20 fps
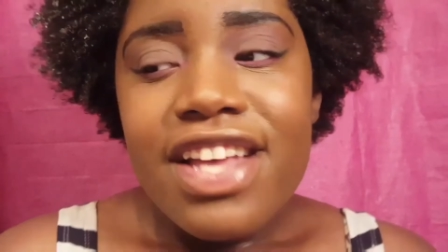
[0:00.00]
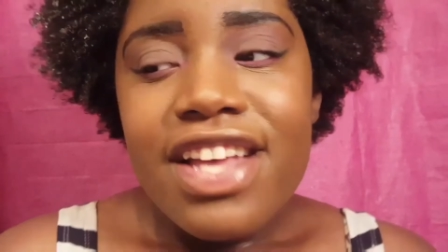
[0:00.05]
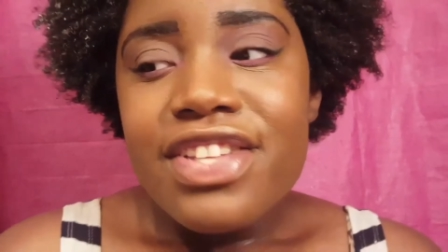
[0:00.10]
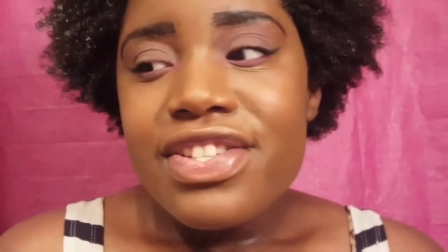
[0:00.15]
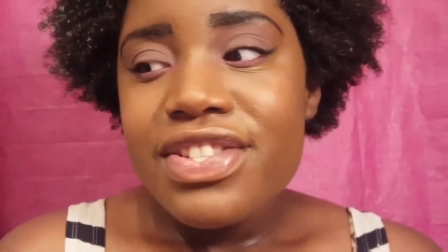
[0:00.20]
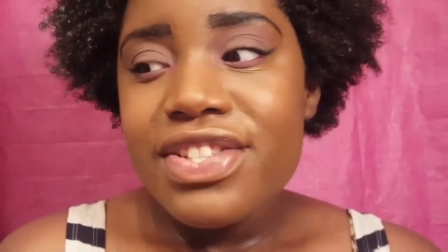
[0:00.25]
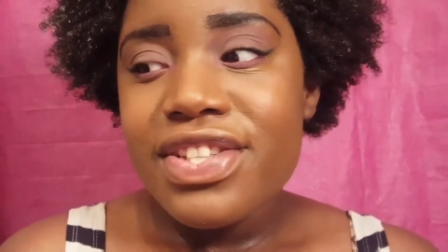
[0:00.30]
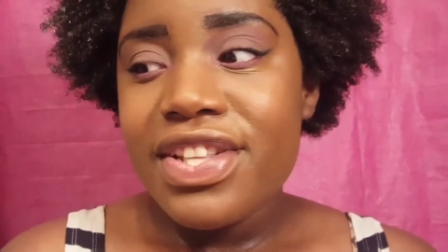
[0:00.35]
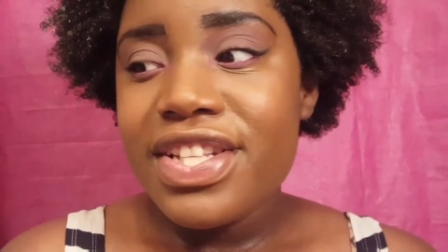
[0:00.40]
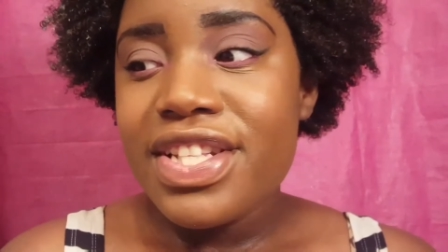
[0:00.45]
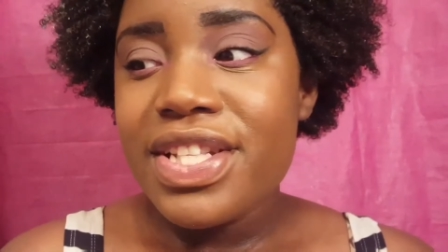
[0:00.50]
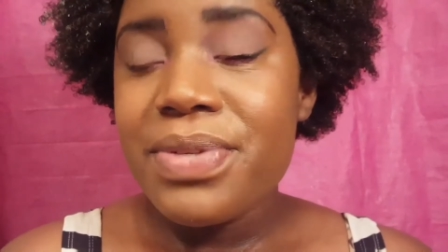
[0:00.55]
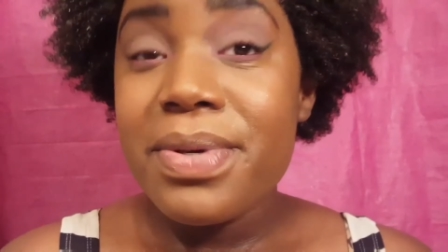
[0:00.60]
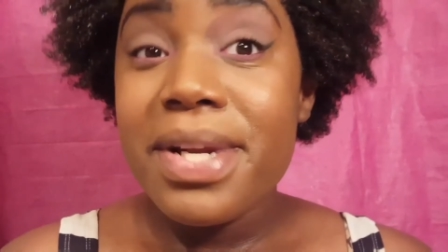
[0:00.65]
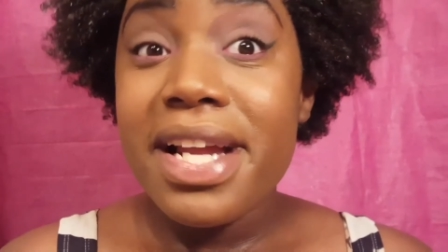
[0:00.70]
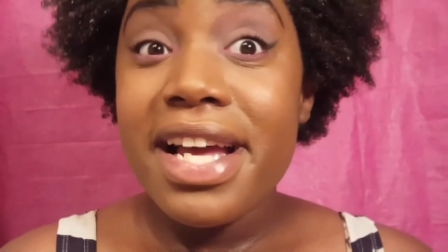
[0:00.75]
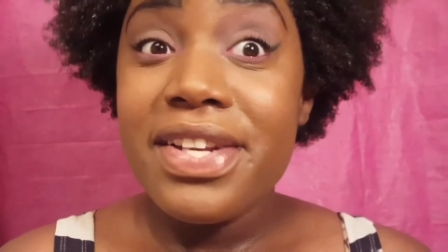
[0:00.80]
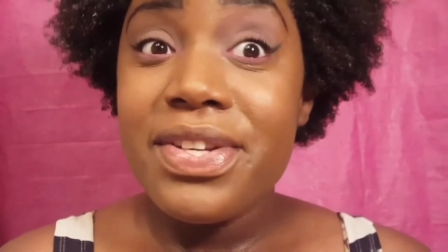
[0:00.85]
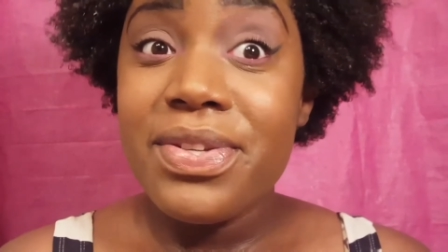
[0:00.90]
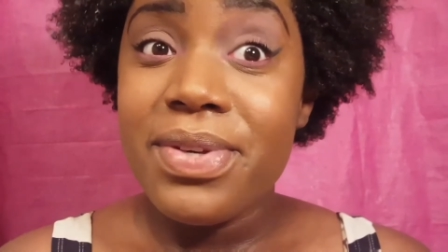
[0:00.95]
So this is what
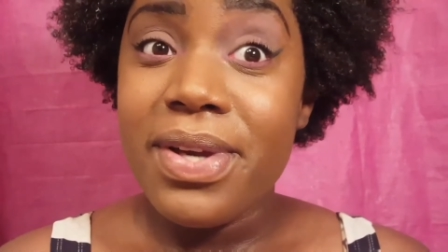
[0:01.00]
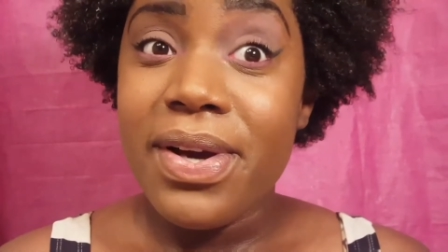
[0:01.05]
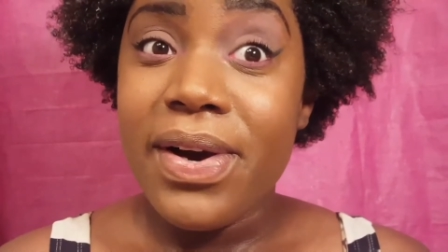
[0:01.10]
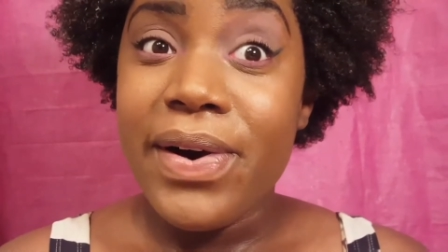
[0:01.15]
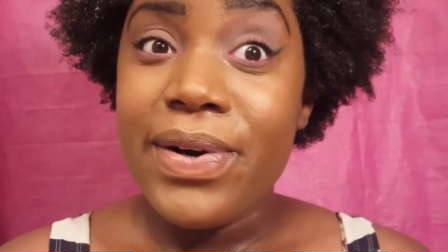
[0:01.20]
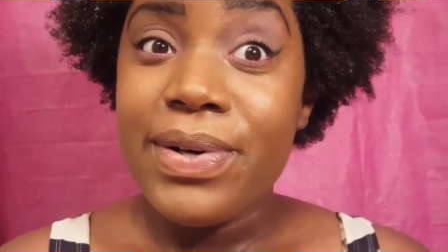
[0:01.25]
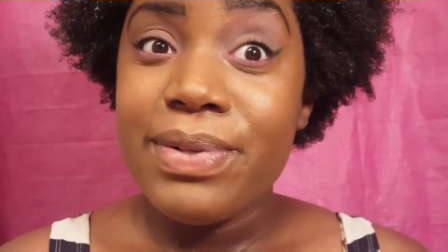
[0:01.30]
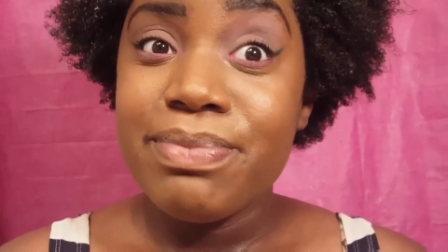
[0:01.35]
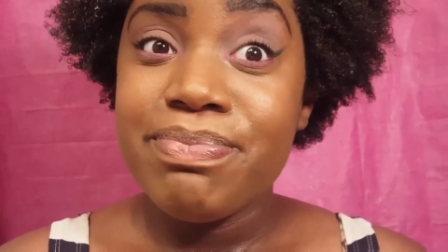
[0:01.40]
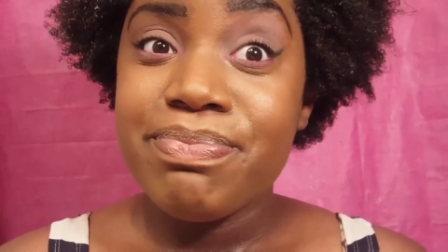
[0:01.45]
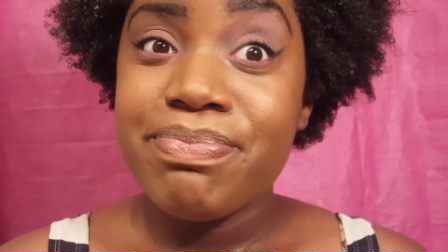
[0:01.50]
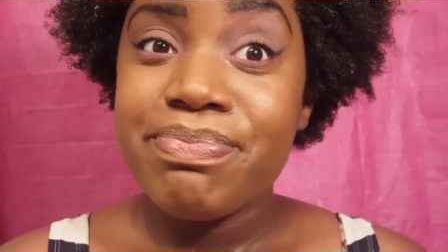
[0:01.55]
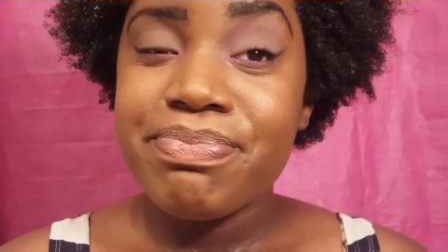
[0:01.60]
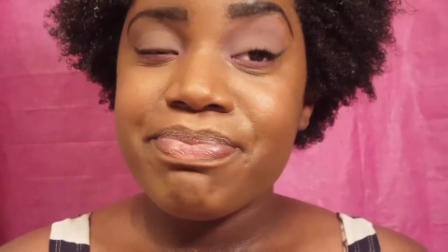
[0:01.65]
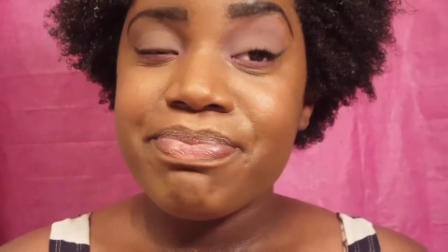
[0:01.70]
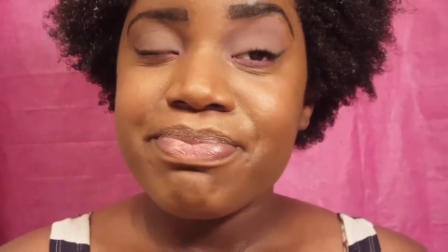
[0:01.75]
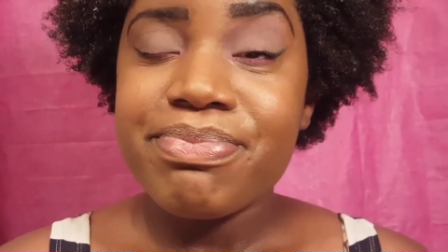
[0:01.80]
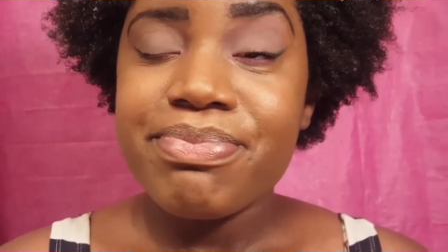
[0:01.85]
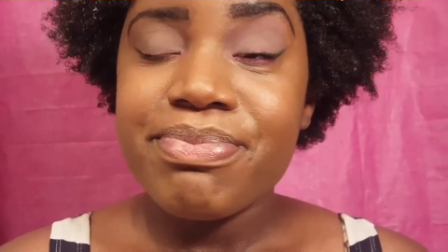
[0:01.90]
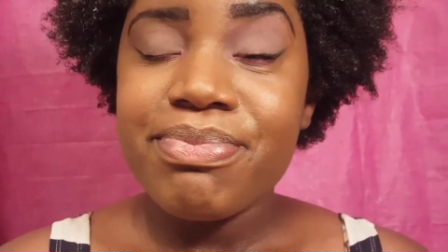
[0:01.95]
I do, y'all.
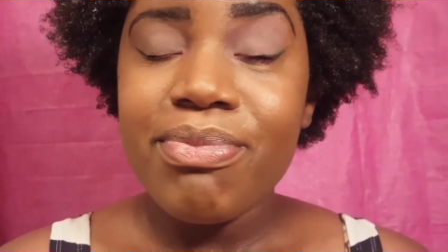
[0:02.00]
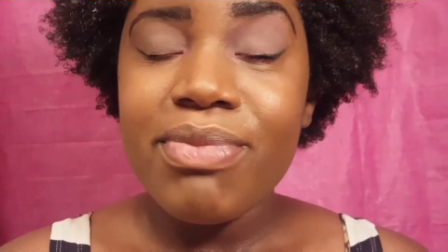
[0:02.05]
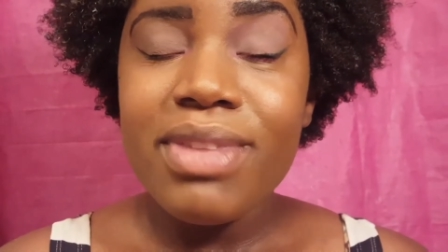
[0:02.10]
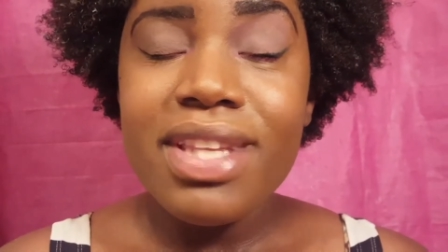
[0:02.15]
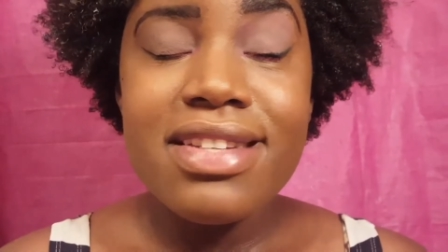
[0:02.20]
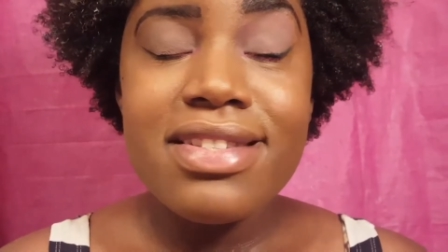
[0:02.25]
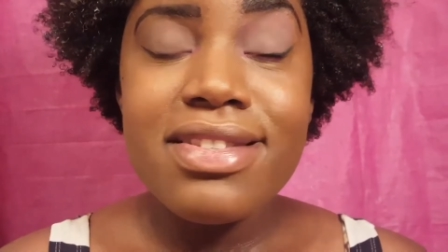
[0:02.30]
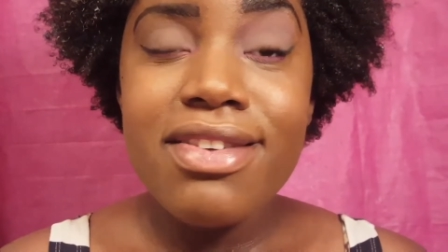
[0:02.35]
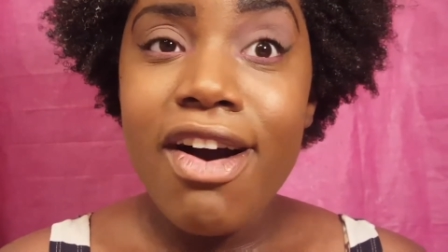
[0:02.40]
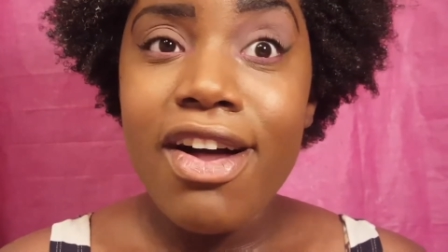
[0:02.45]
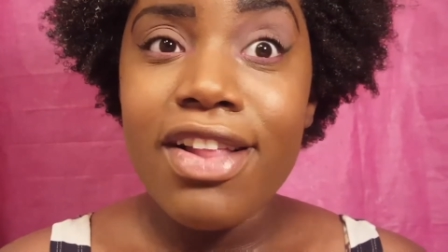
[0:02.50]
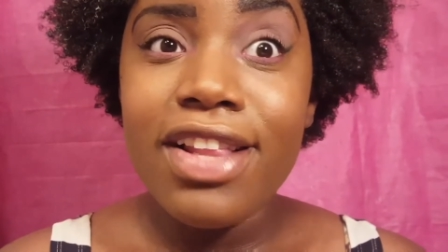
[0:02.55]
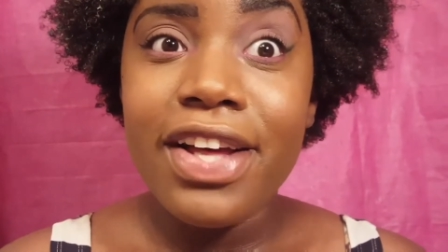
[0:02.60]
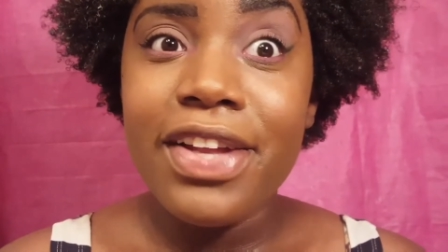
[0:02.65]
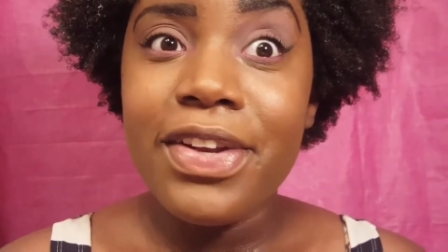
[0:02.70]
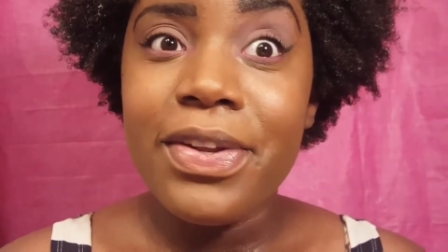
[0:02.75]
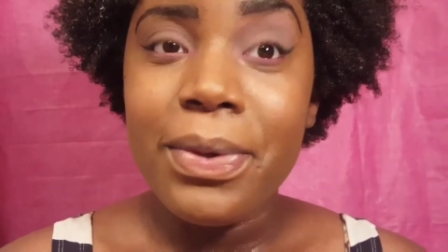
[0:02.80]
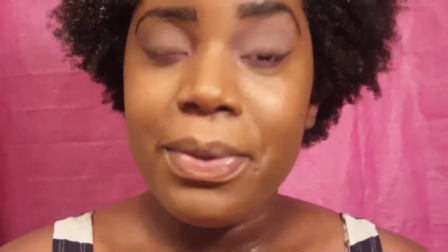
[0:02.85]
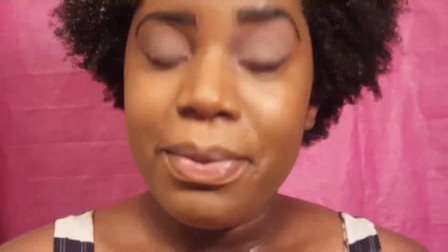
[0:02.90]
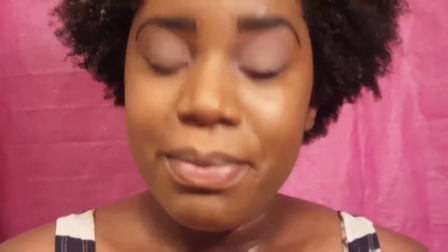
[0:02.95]
It's all I
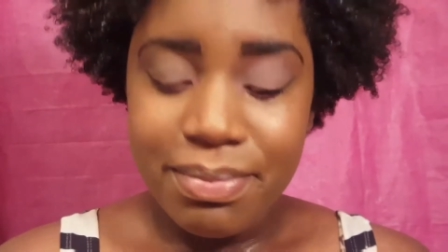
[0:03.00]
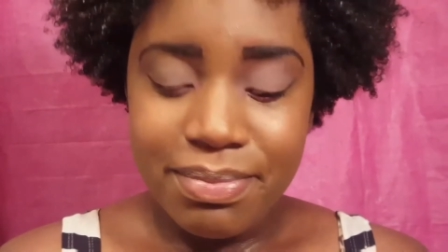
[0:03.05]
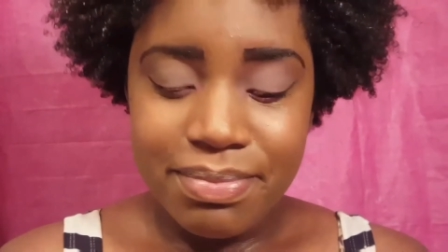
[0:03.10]
do.